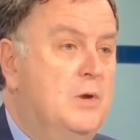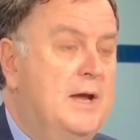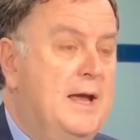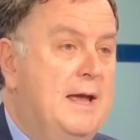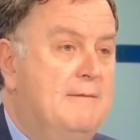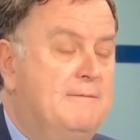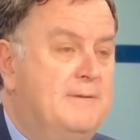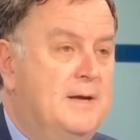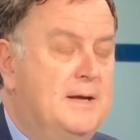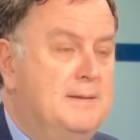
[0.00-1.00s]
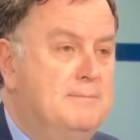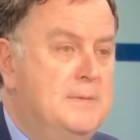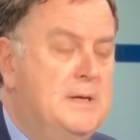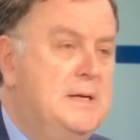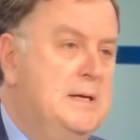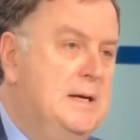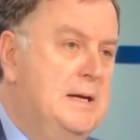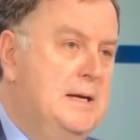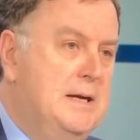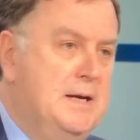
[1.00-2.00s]
We have
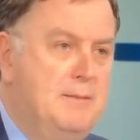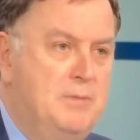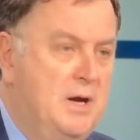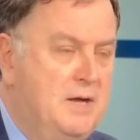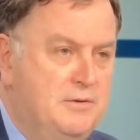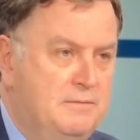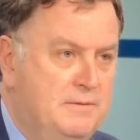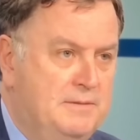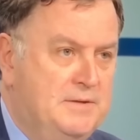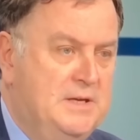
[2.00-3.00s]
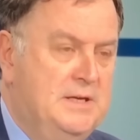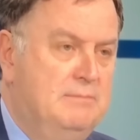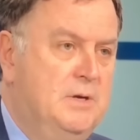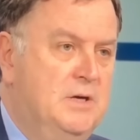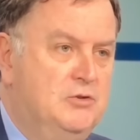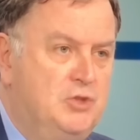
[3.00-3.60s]
a number of 150